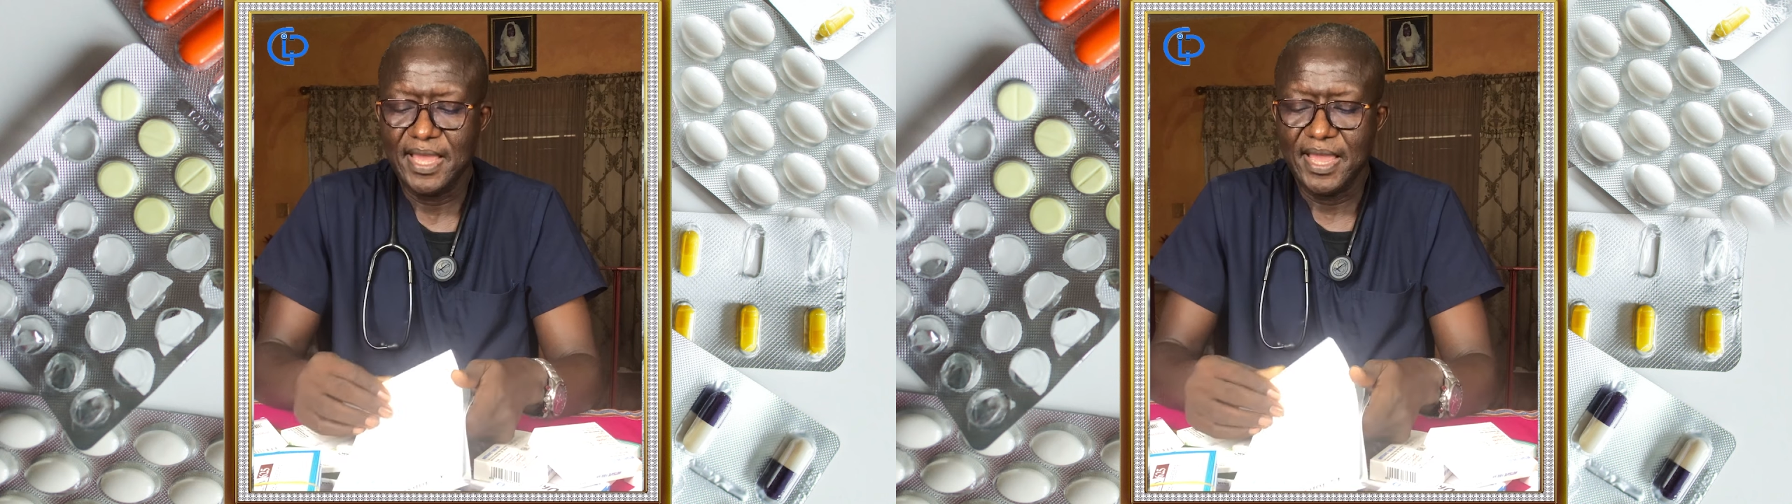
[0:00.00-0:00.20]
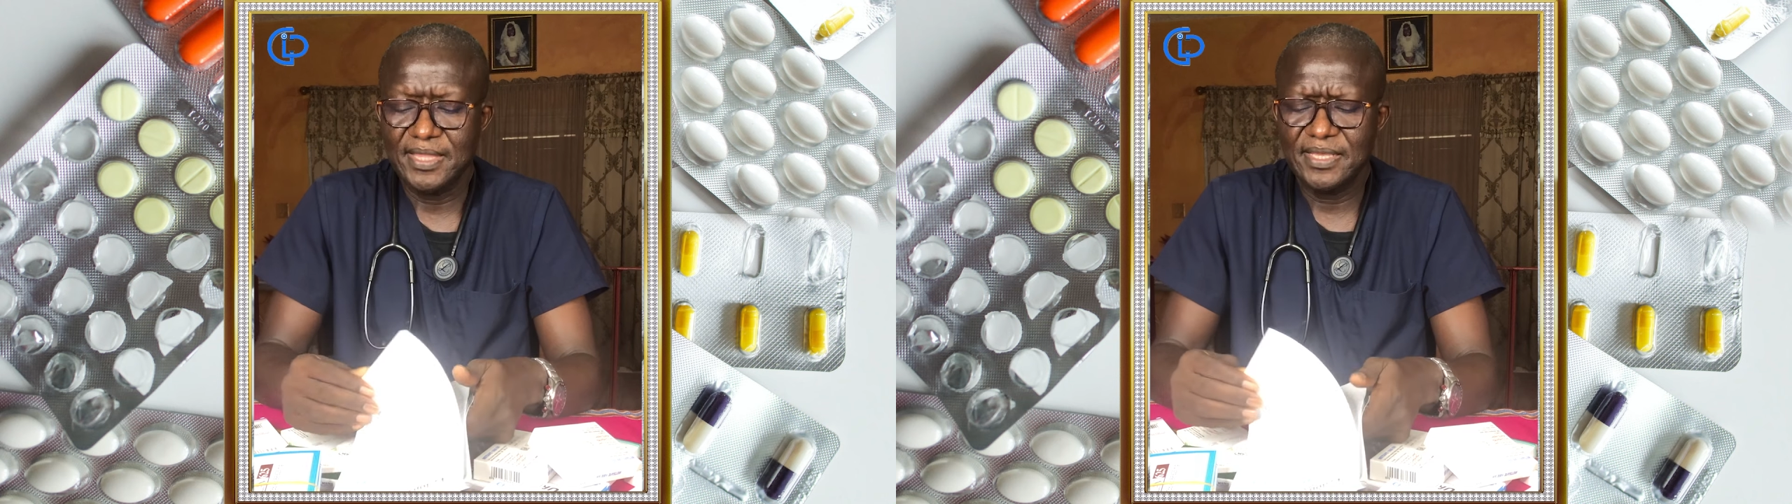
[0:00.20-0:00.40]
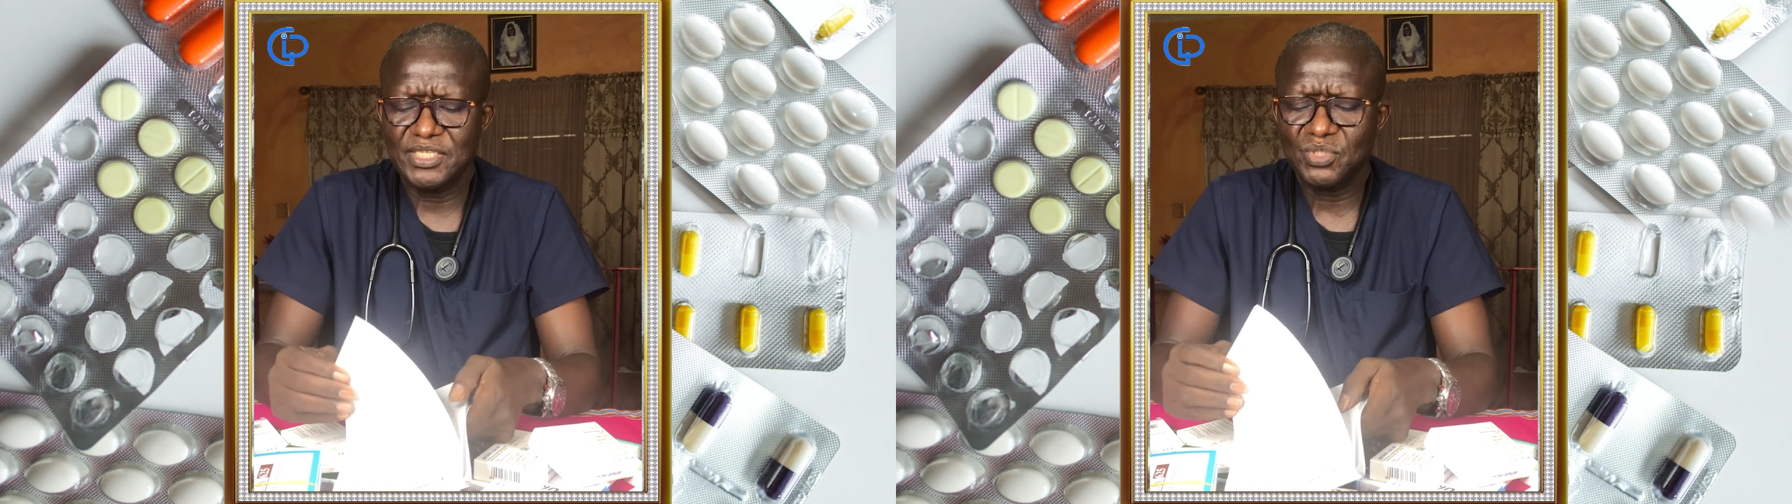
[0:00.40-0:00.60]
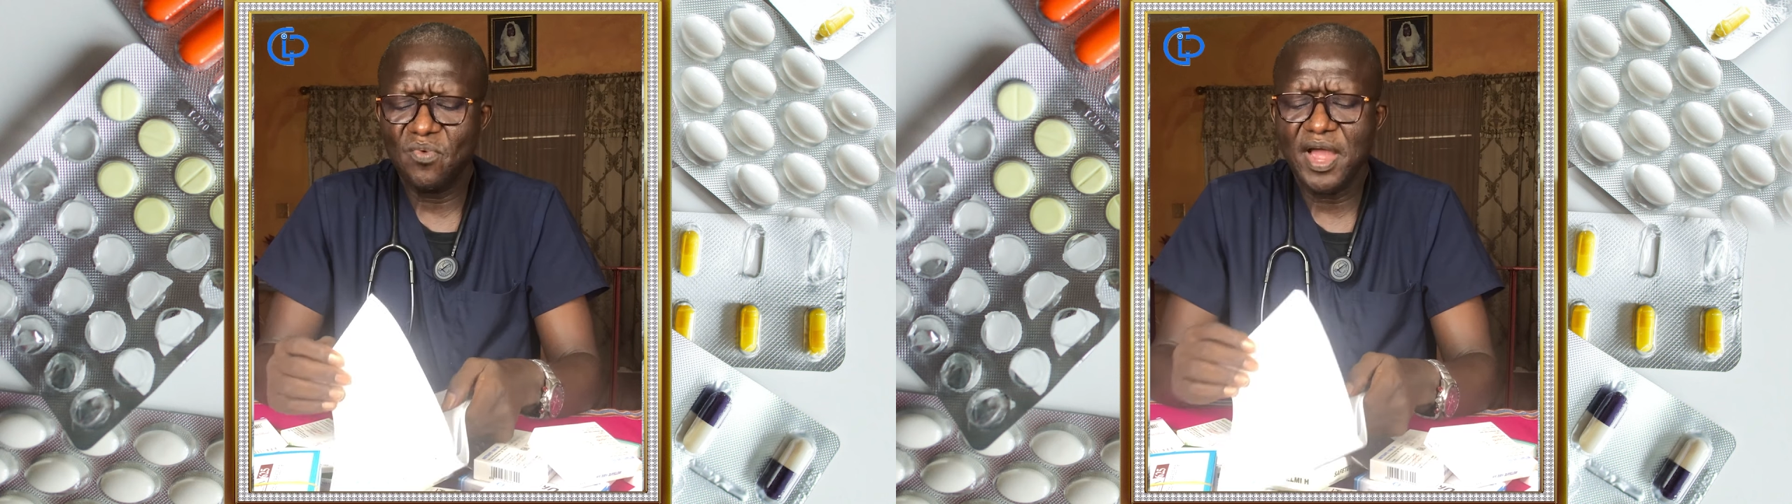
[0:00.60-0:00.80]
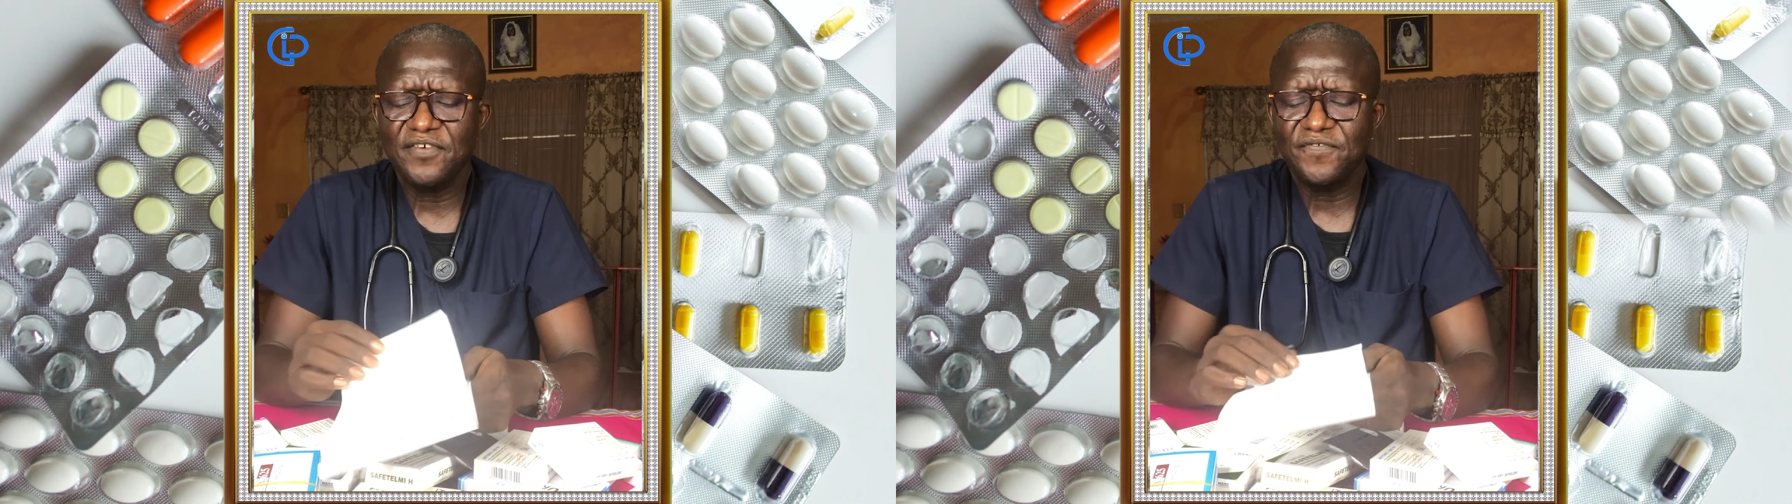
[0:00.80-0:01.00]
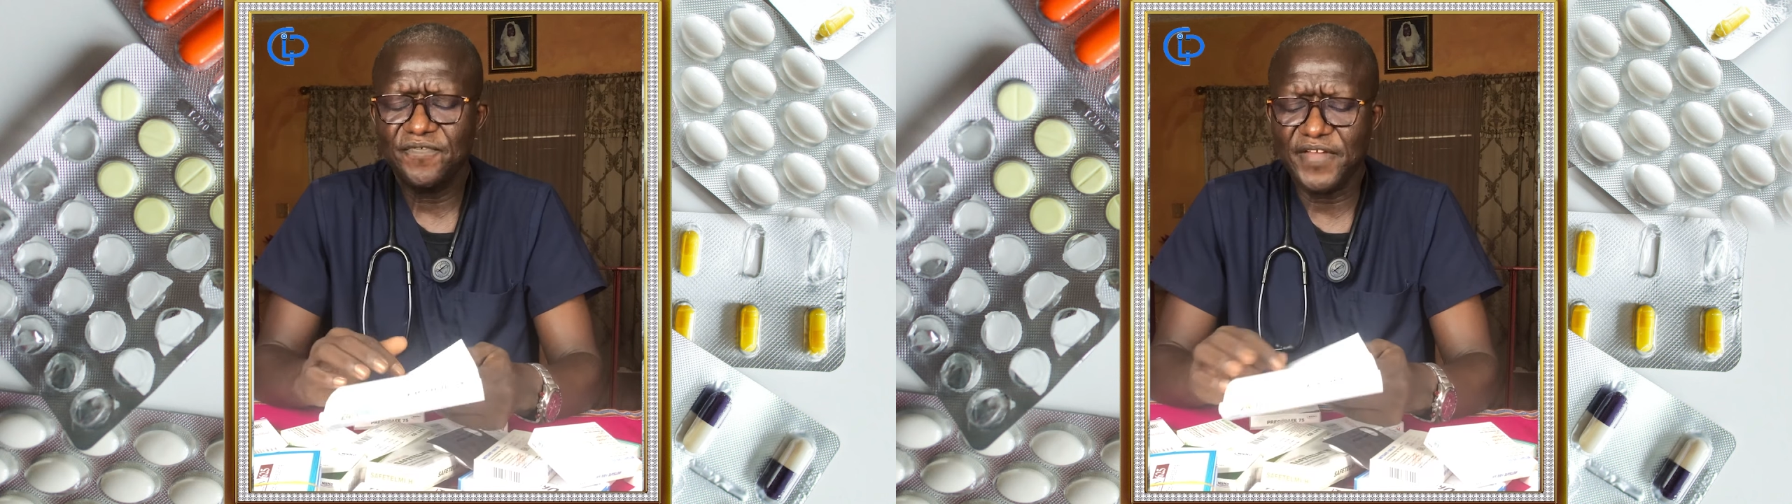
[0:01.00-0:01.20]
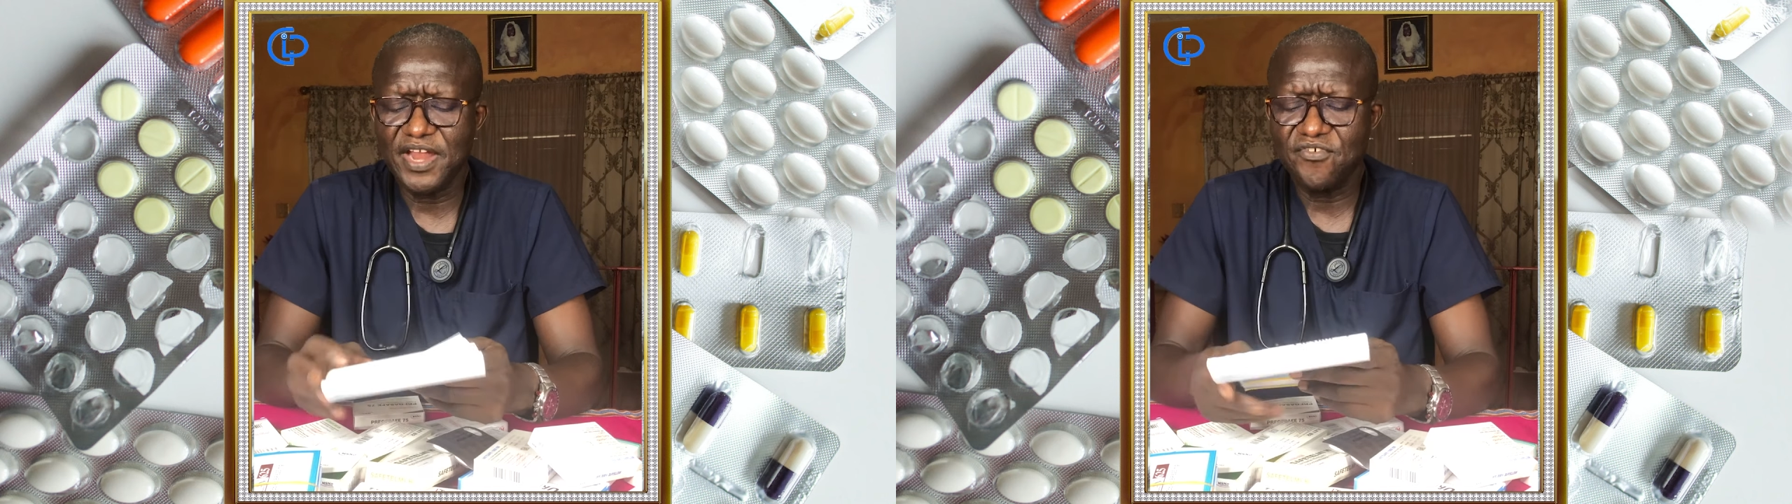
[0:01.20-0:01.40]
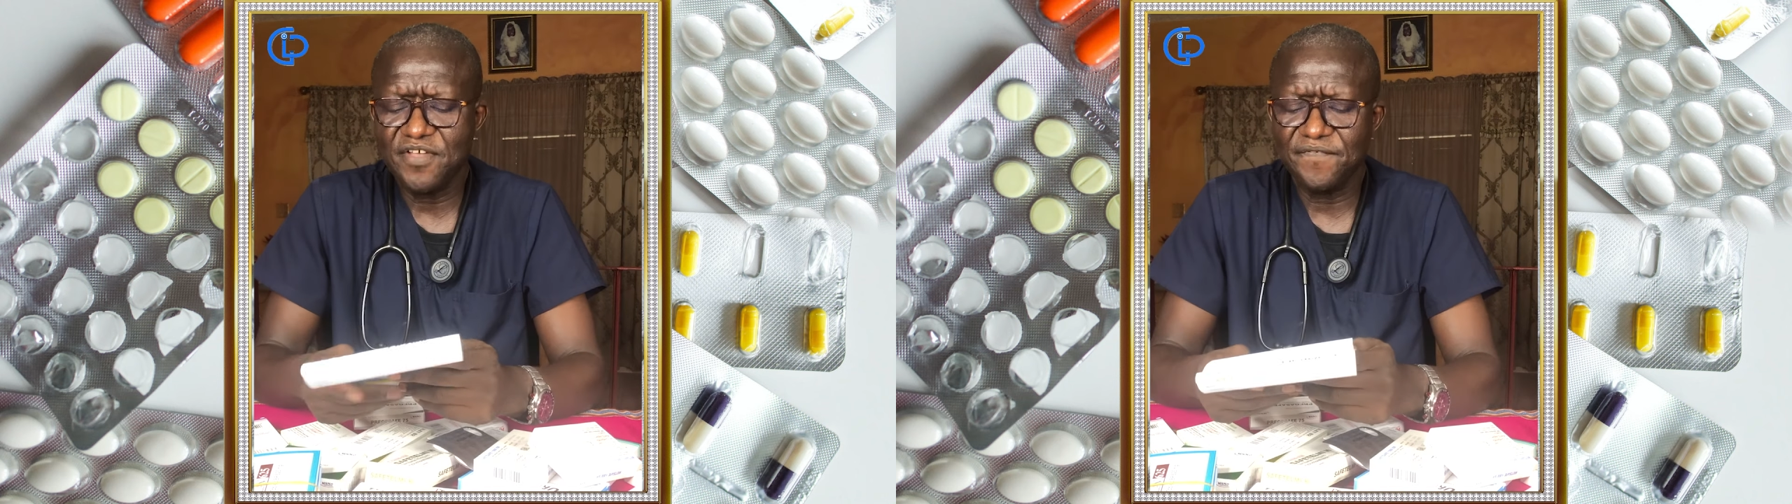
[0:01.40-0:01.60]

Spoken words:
And there is one very,